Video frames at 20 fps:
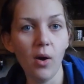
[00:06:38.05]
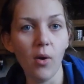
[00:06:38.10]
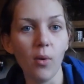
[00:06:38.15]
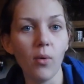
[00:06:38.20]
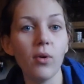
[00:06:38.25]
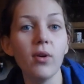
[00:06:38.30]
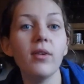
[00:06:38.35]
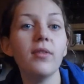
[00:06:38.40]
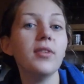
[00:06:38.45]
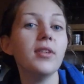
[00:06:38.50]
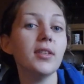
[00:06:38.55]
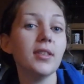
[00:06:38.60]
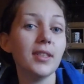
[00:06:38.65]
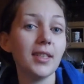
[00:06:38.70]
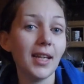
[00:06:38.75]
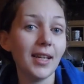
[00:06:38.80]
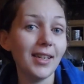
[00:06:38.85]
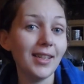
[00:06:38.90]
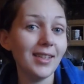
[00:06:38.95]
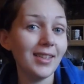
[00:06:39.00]
Or if
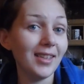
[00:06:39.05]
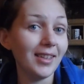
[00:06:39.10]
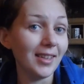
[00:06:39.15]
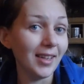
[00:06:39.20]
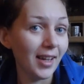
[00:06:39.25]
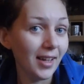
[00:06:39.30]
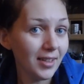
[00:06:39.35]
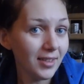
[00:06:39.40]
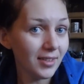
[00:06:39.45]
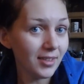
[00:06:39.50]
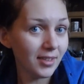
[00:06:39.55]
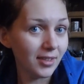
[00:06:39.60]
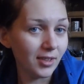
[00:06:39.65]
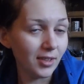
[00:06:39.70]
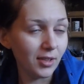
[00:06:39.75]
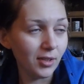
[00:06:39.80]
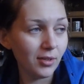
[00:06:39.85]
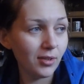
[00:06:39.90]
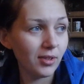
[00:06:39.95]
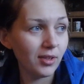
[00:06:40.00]
there's anything else
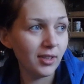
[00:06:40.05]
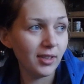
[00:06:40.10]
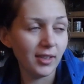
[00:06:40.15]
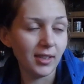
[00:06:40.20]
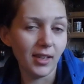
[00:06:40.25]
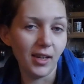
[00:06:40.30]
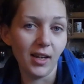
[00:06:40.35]
that you think